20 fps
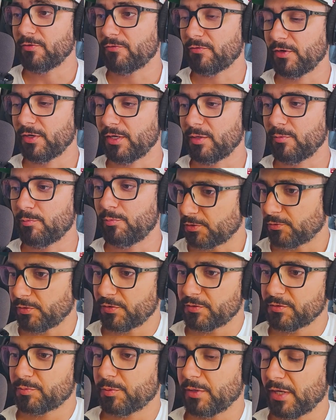Very funny. So the
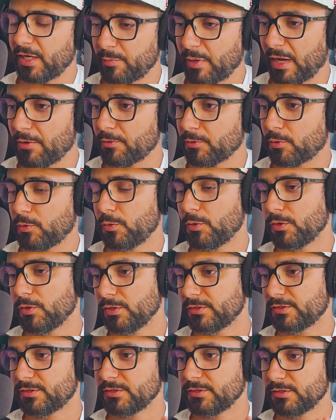rhythm's playing power
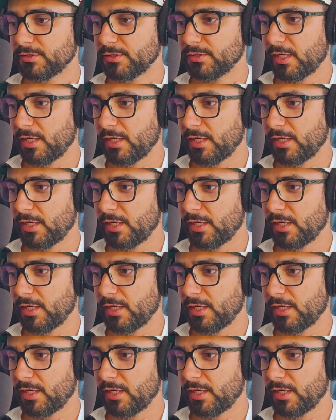chords,